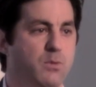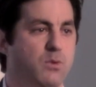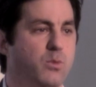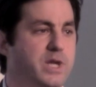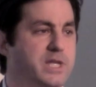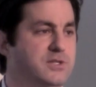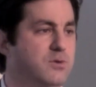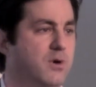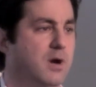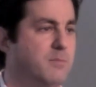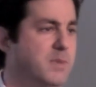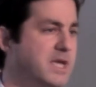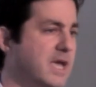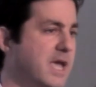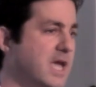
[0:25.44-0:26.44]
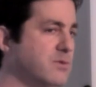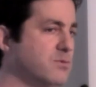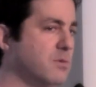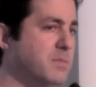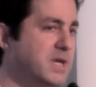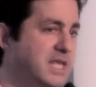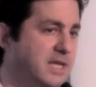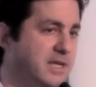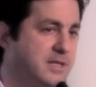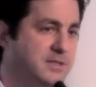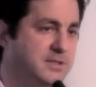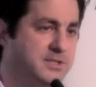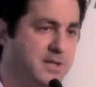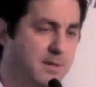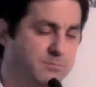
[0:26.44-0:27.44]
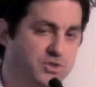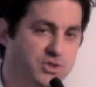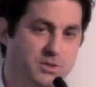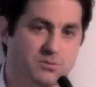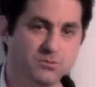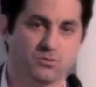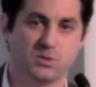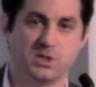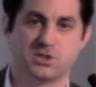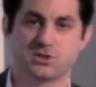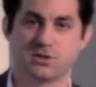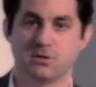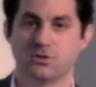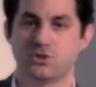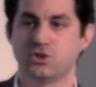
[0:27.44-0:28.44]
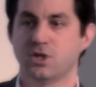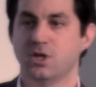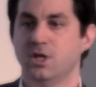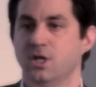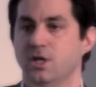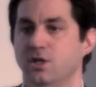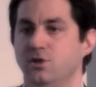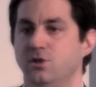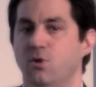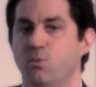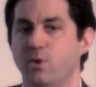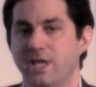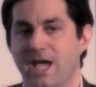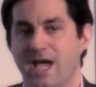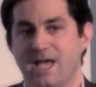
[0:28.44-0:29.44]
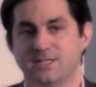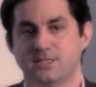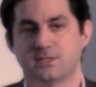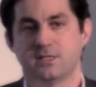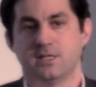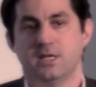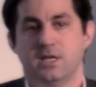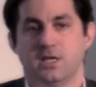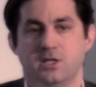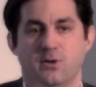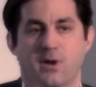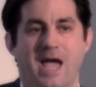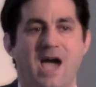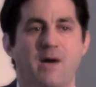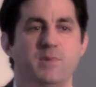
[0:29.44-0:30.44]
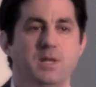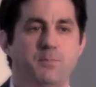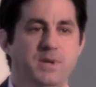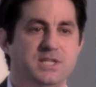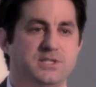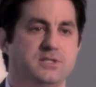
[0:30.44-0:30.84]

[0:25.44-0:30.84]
And when we do our annual media consumption research, we asked, how many